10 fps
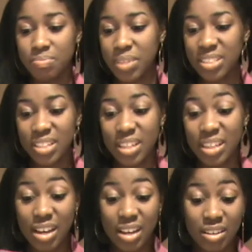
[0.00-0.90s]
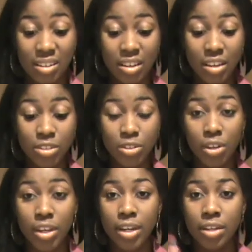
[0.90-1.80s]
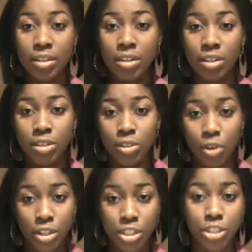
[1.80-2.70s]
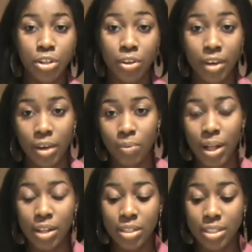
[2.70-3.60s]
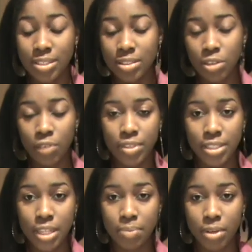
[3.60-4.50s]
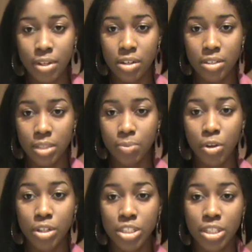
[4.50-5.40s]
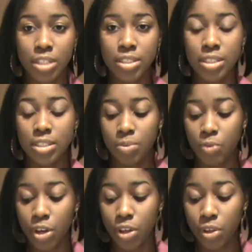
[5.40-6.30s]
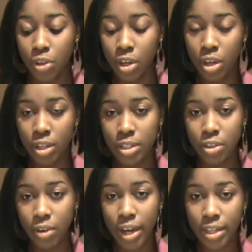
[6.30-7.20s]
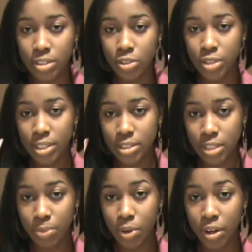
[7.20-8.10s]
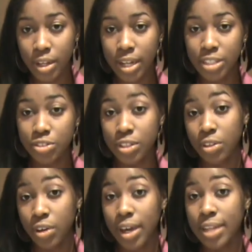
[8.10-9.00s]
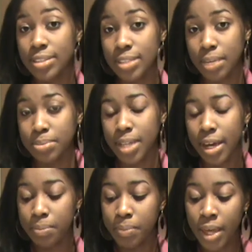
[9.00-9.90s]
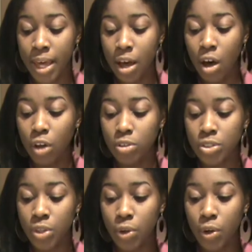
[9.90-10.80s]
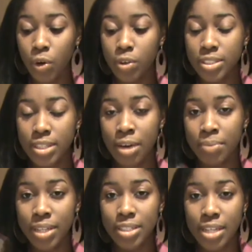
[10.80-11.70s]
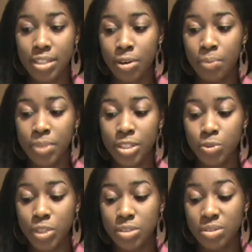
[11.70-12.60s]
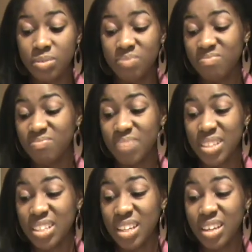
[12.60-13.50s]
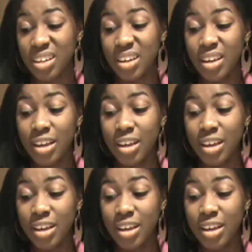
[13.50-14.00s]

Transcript: basically that, so you can condition your hair while it's sort of a steam conditioning system where you can steam and straighten your hair at the same time. Also your ceramic titanium plates, which basically